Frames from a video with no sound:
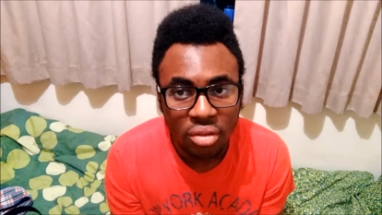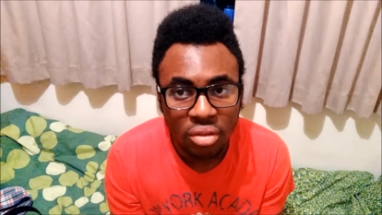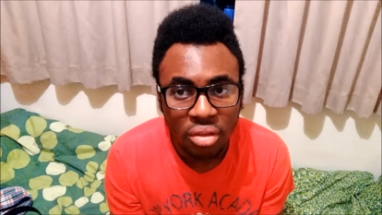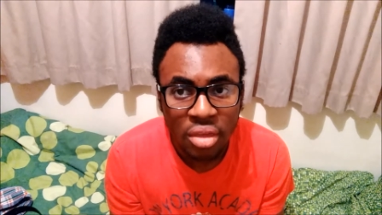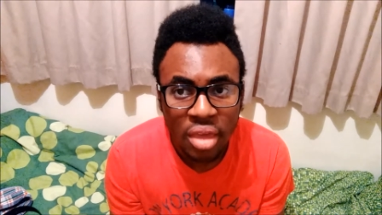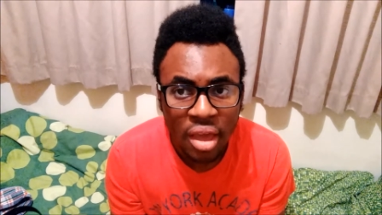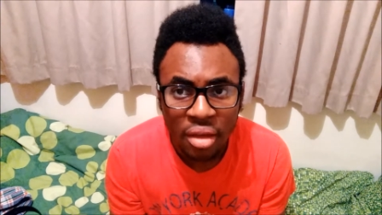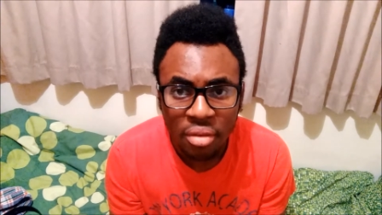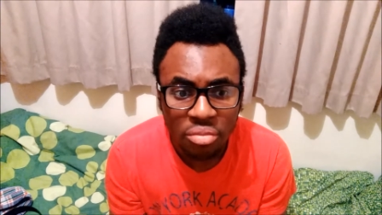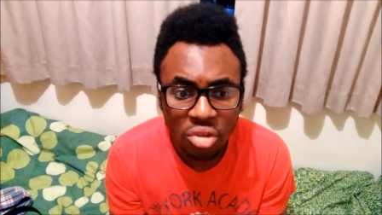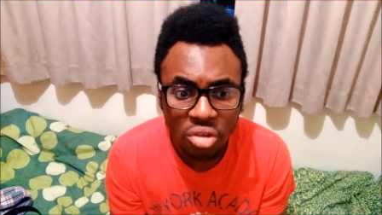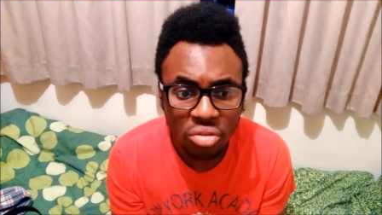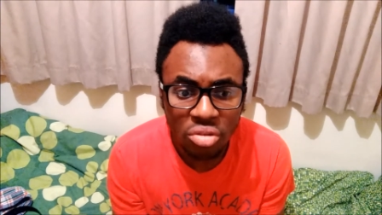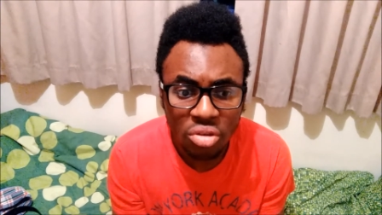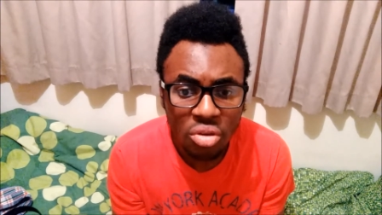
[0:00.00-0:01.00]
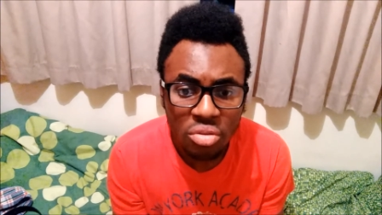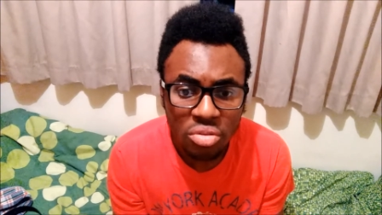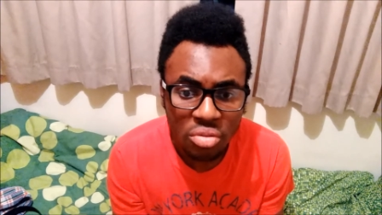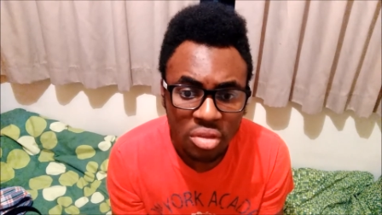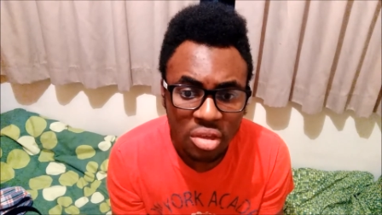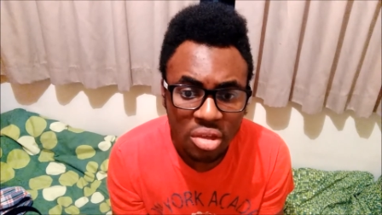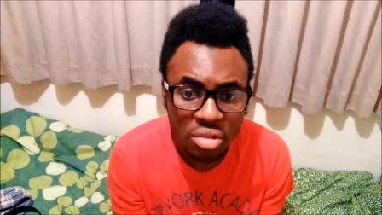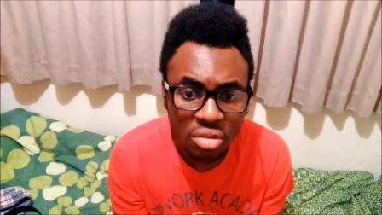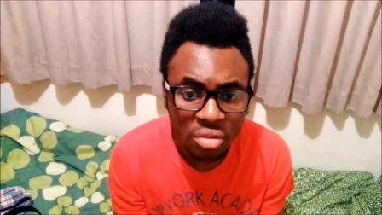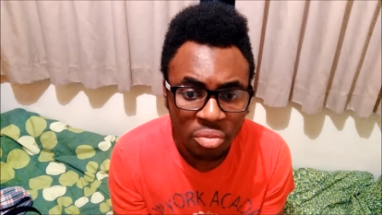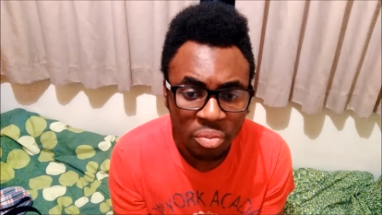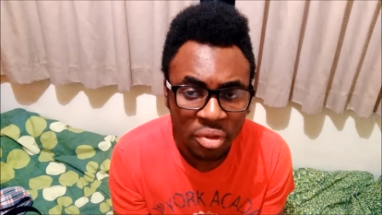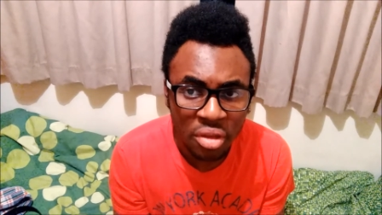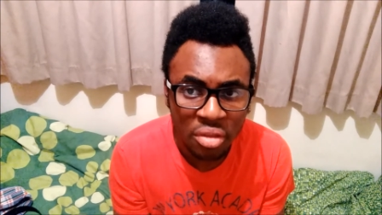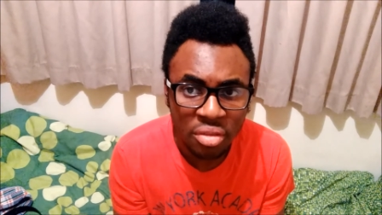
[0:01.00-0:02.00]
yeah, just use your teachers,
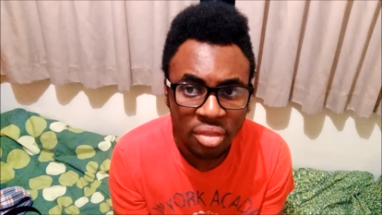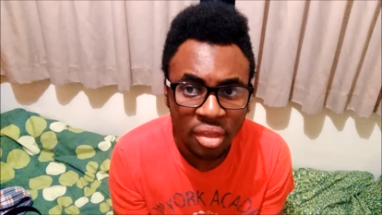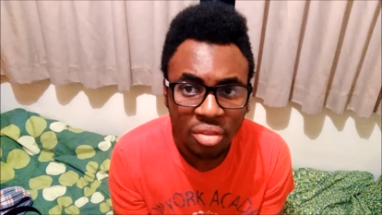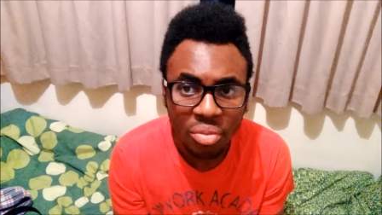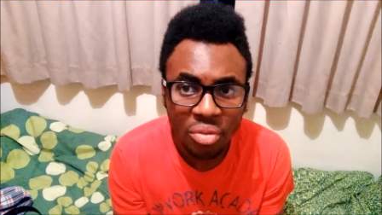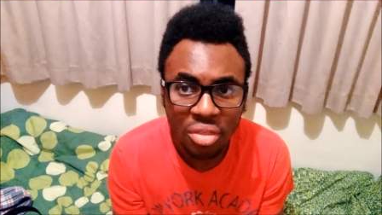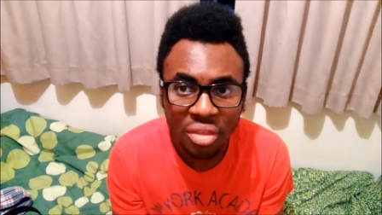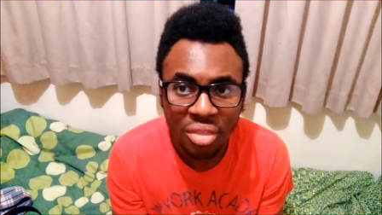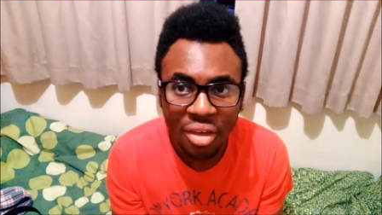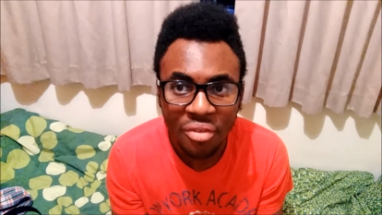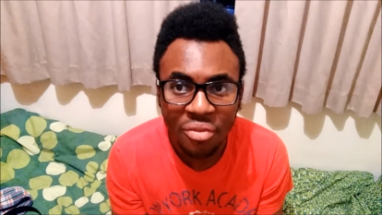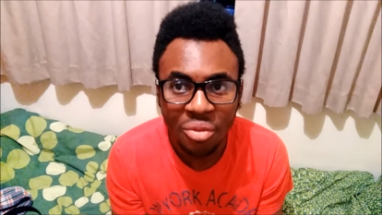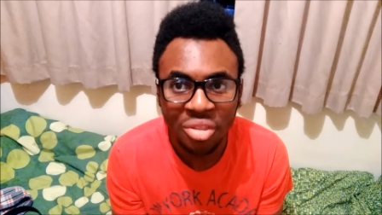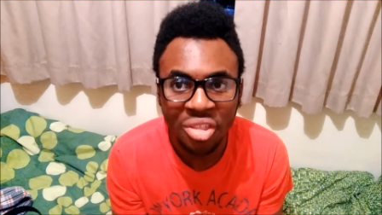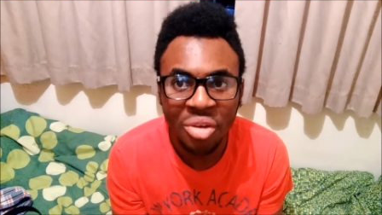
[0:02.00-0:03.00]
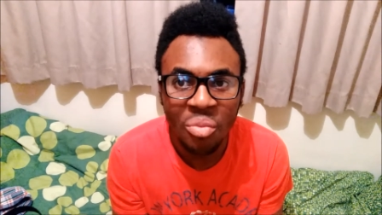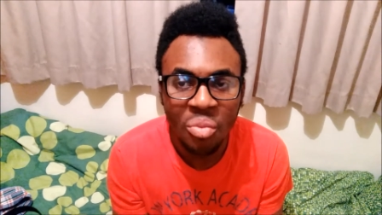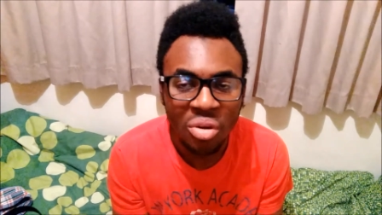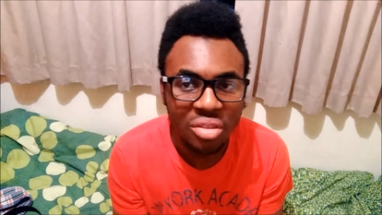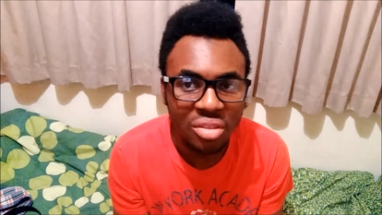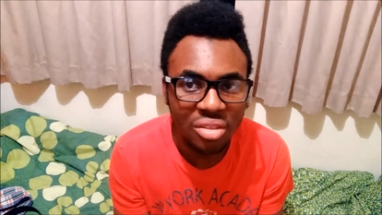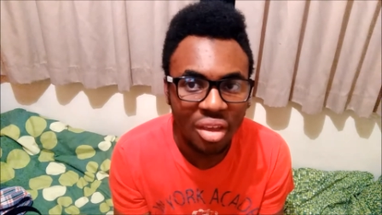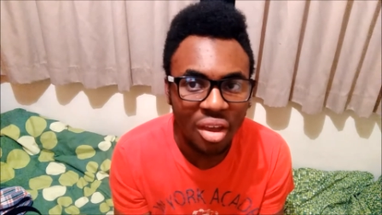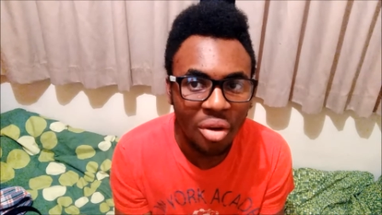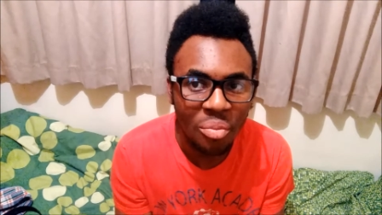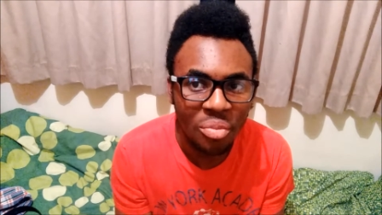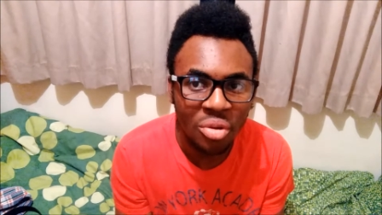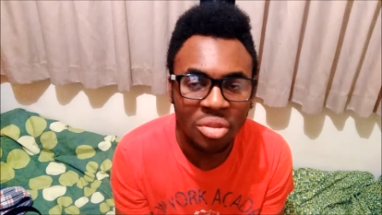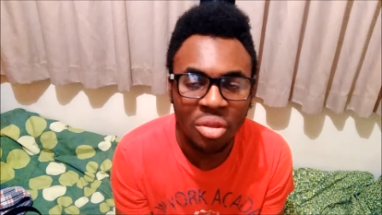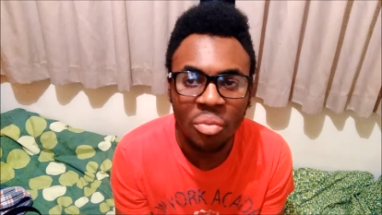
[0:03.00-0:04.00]
because that's what they're there for. They want to help
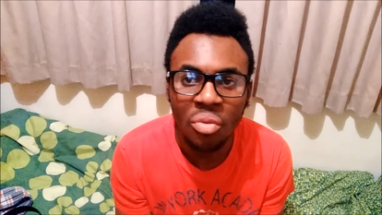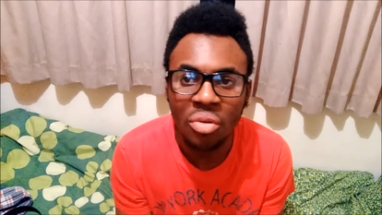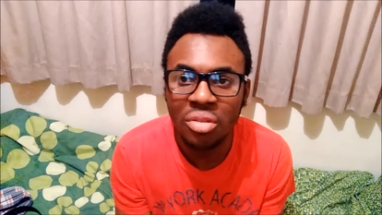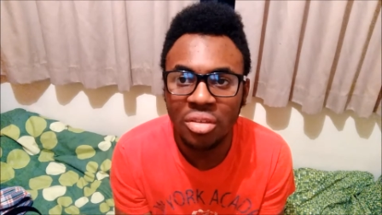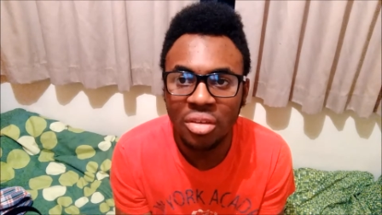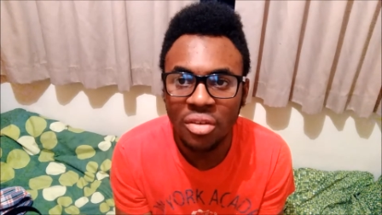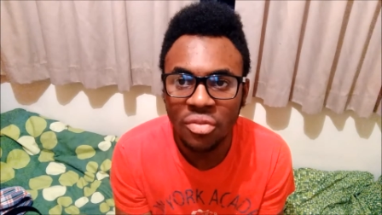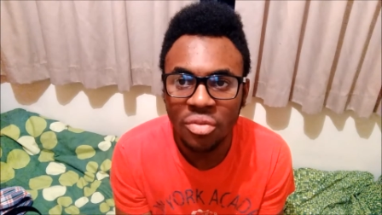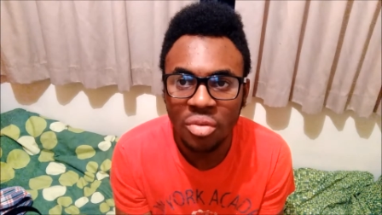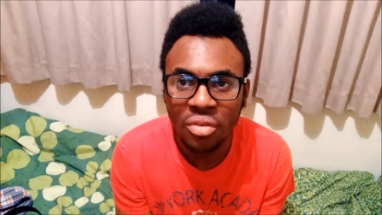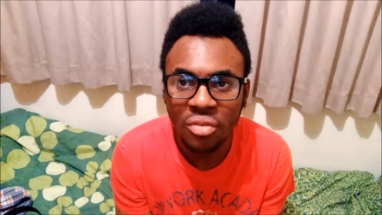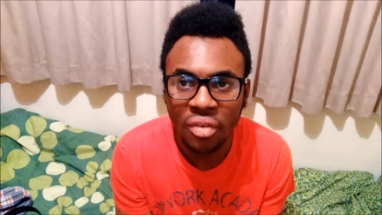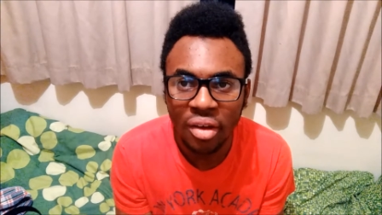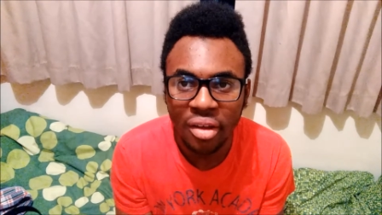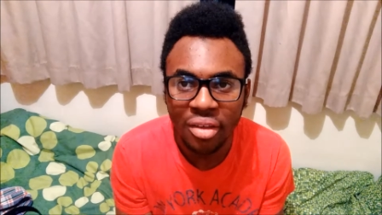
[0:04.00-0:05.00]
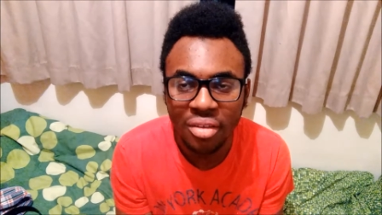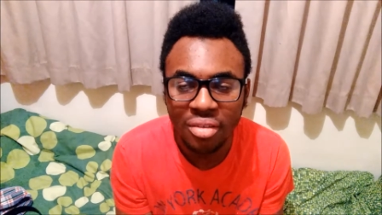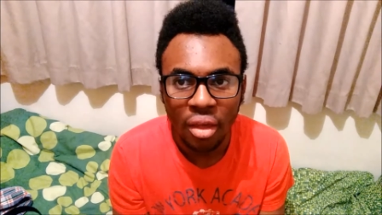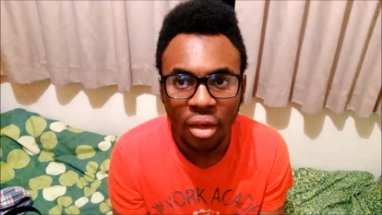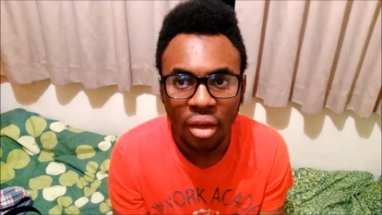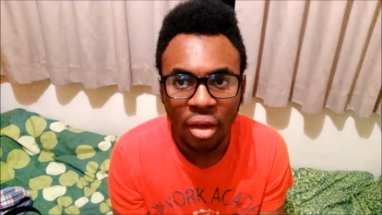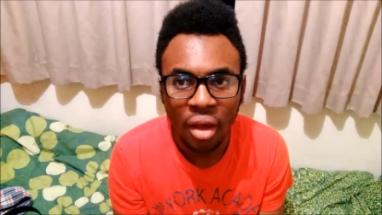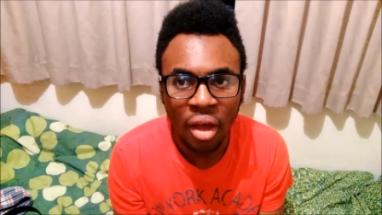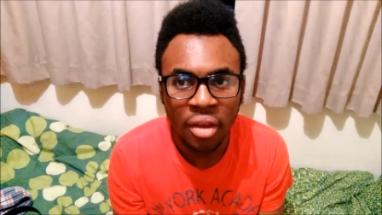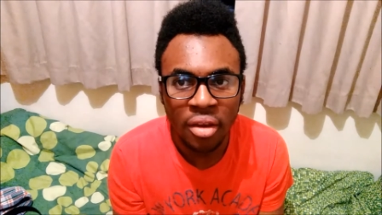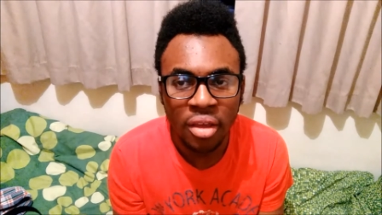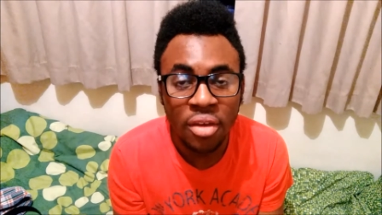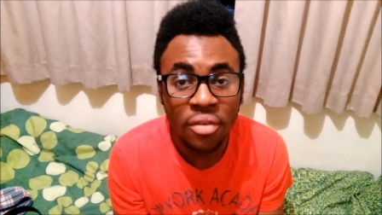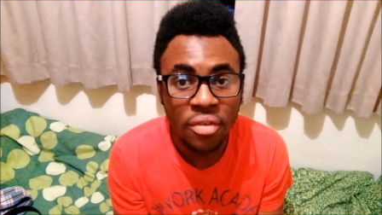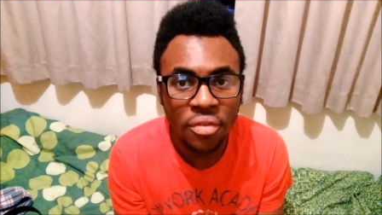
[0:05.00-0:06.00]
you and they want to give you advice. And
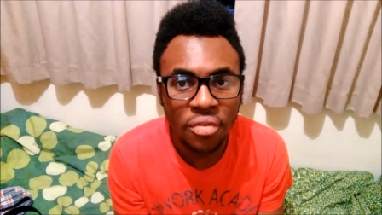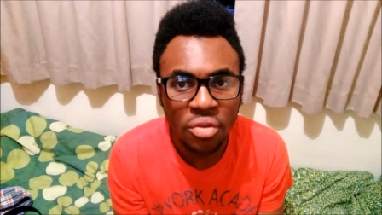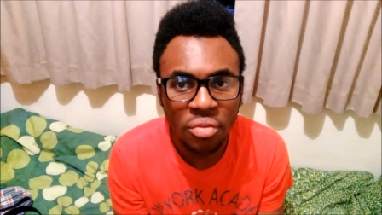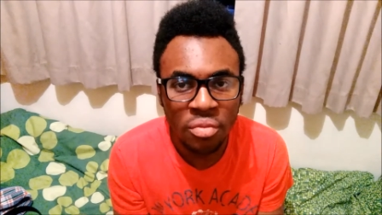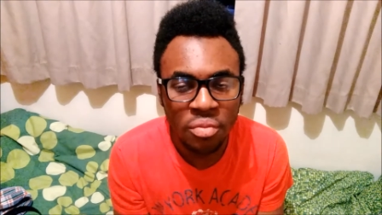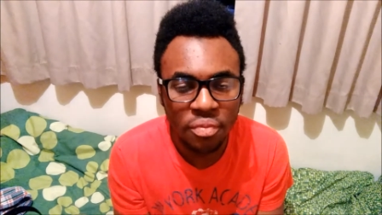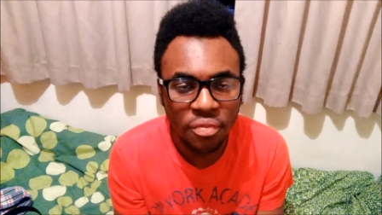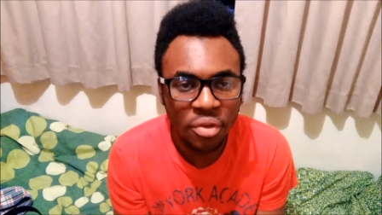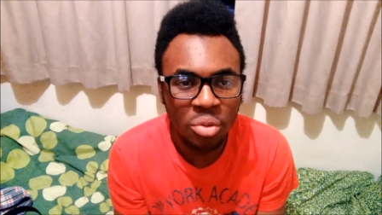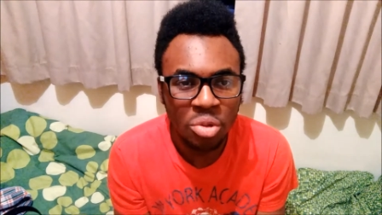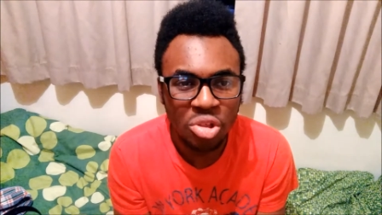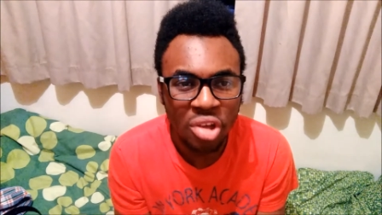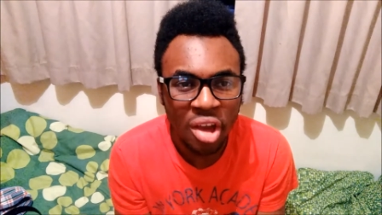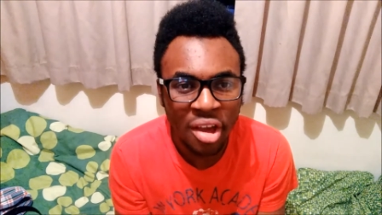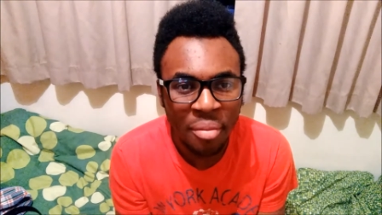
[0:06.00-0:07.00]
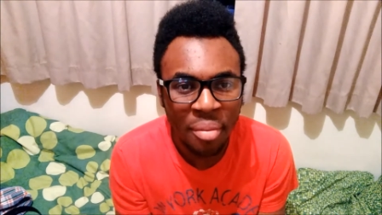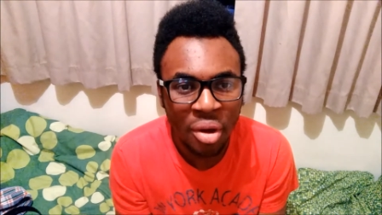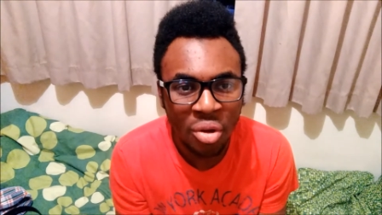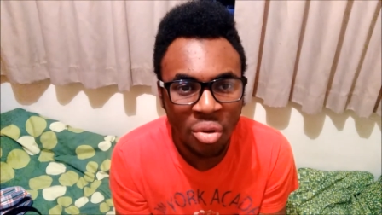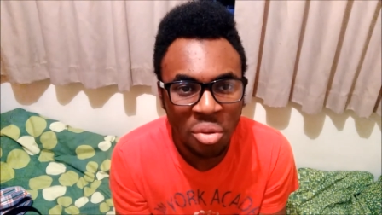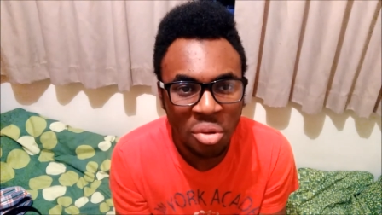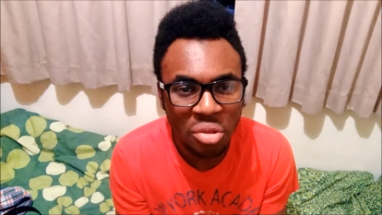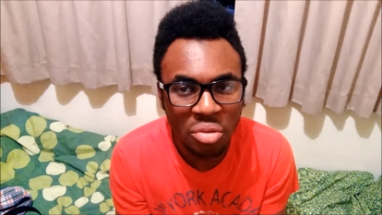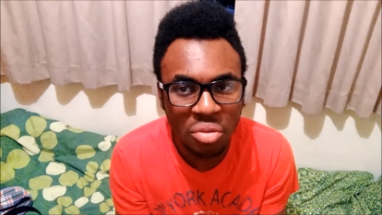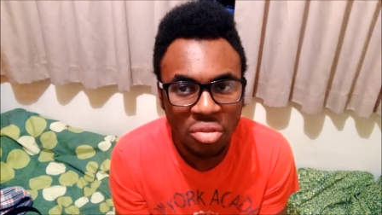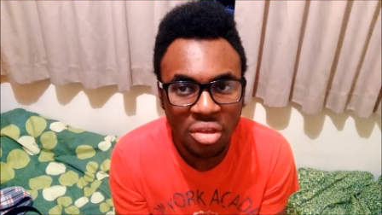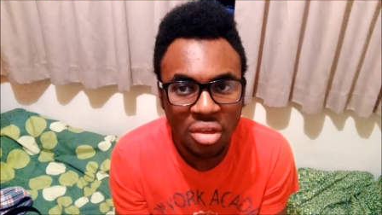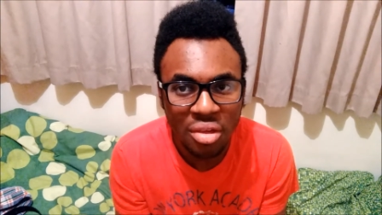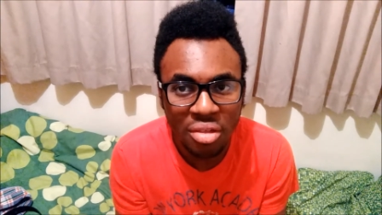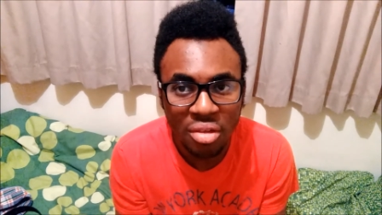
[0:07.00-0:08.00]
even if you feel shy about going to your
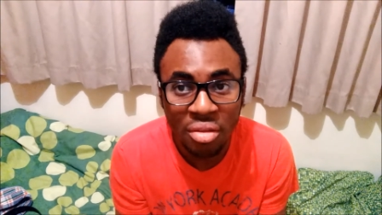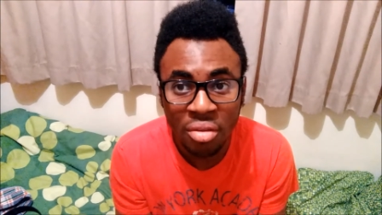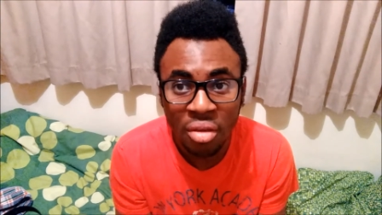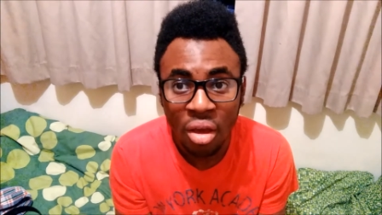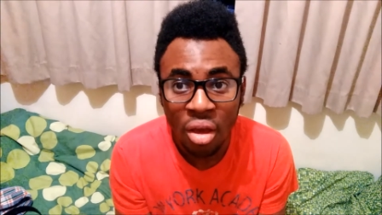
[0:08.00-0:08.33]
teachers,